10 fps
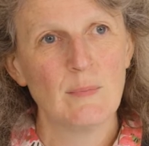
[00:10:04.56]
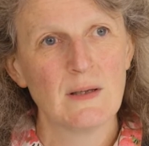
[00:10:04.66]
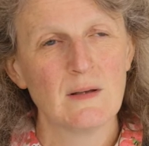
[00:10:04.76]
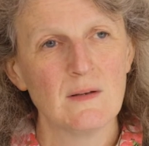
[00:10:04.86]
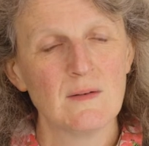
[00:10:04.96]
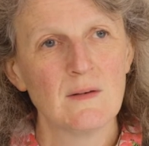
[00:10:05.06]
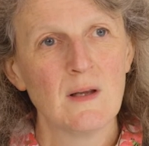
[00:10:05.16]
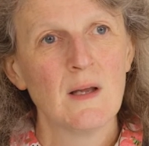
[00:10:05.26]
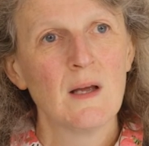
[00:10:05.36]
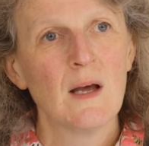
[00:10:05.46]
because
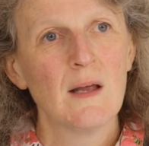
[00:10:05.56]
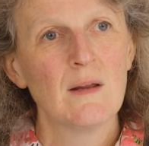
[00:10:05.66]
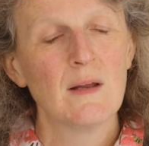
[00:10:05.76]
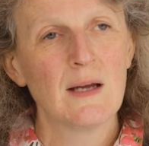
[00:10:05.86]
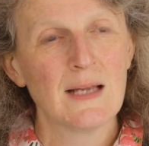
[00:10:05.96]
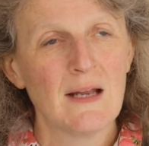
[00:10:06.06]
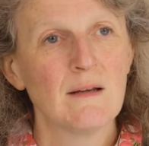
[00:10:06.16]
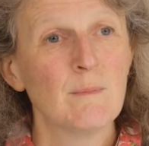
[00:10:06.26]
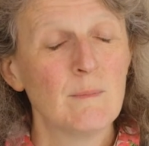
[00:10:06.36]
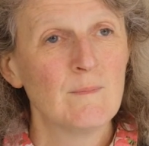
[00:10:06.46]

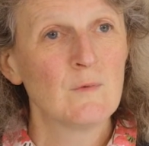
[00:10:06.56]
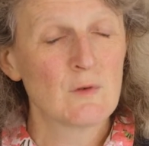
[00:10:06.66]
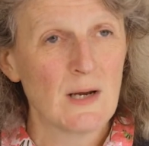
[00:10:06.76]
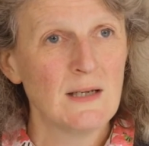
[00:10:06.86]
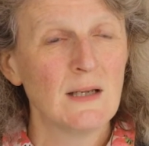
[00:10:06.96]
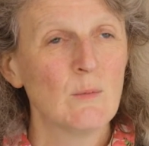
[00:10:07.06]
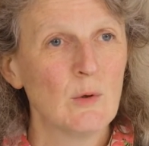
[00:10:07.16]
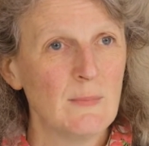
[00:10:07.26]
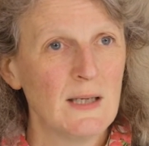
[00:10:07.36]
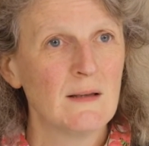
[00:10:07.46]
again, training
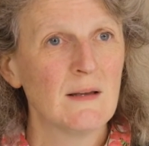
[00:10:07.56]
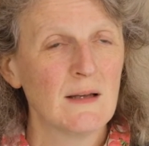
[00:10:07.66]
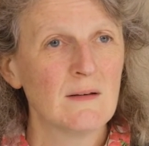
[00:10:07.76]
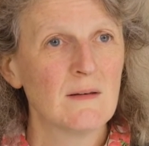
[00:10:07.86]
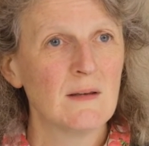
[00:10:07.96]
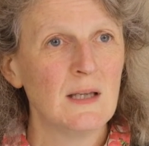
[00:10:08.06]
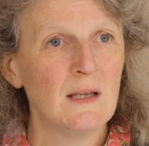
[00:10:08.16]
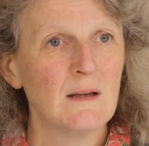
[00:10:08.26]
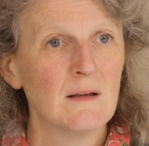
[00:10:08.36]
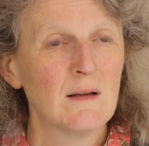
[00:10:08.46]
will mean that
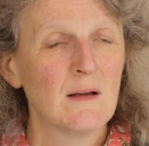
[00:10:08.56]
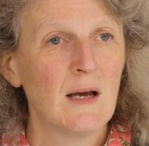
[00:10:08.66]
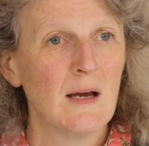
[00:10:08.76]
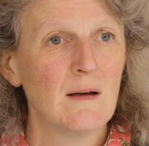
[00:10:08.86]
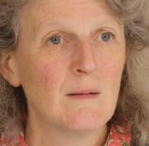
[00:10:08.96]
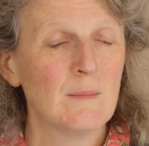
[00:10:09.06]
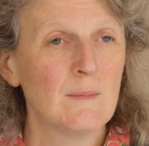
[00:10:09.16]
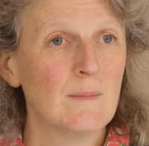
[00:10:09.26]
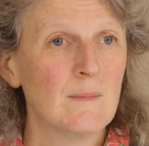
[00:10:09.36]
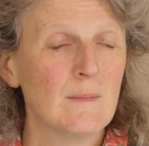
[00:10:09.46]
the
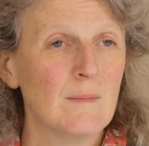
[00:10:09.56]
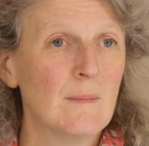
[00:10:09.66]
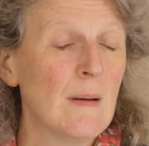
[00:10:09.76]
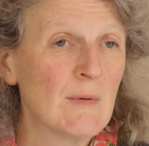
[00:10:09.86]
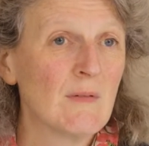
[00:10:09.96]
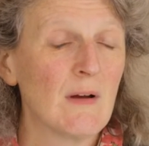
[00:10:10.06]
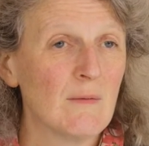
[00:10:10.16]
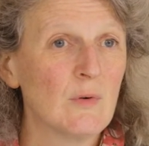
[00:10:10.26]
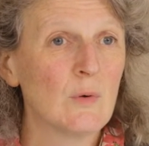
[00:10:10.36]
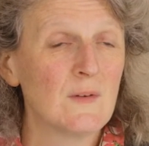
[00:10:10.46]
member of the
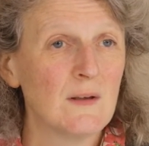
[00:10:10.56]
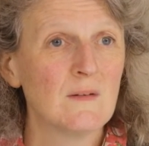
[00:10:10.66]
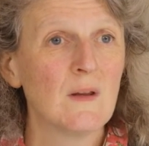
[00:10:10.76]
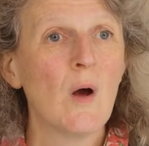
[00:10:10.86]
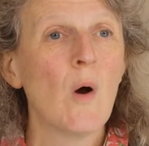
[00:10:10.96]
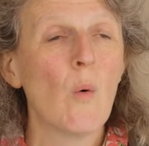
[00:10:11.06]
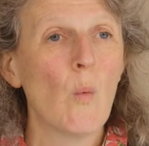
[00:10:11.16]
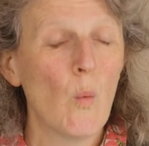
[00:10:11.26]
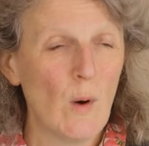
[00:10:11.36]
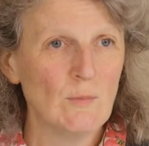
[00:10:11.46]
armed forces
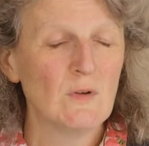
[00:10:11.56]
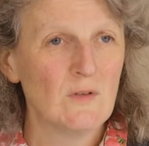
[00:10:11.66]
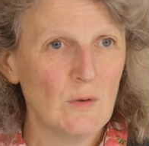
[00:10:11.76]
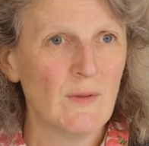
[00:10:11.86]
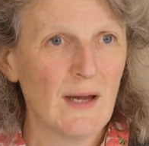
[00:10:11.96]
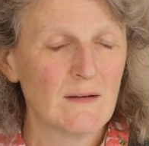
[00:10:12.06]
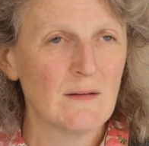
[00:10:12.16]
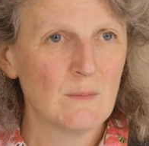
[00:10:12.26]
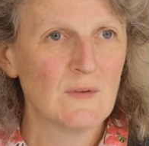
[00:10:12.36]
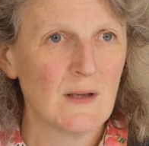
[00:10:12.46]
won't do that to
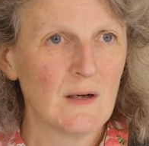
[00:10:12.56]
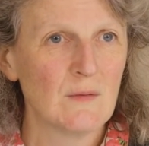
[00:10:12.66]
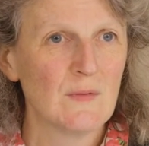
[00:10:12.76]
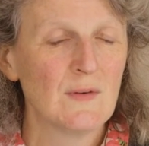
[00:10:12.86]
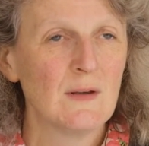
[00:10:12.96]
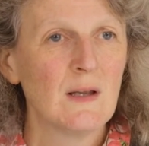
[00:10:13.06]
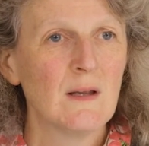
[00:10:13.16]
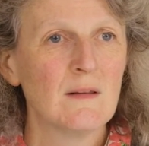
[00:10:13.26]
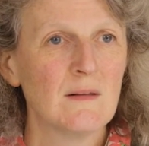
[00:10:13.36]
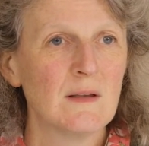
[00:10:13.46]
themselves.
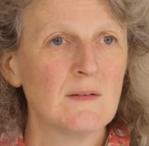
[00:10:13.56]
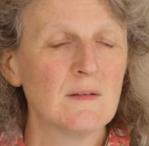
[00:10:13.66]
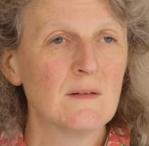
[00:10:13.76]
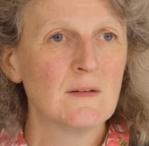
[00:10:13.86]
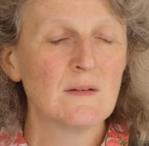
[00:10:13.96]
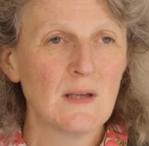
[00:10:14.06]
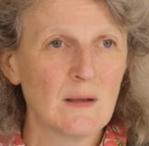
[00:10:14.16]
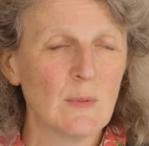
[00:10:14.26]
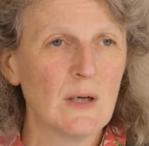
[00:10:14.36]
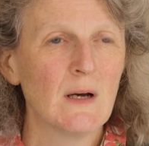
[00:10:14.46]
There's the
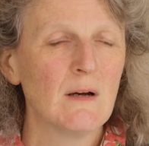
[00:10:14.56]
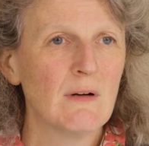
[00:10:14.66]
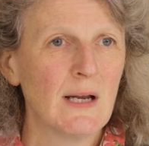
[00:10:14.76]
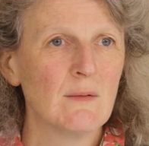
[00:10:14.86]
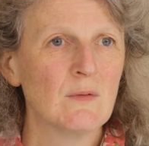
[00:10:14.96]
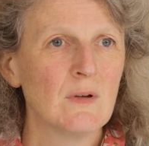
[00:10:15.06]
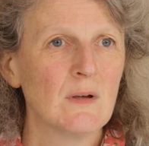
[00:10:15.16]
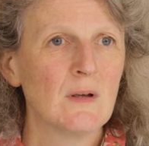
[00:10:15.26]
stigma around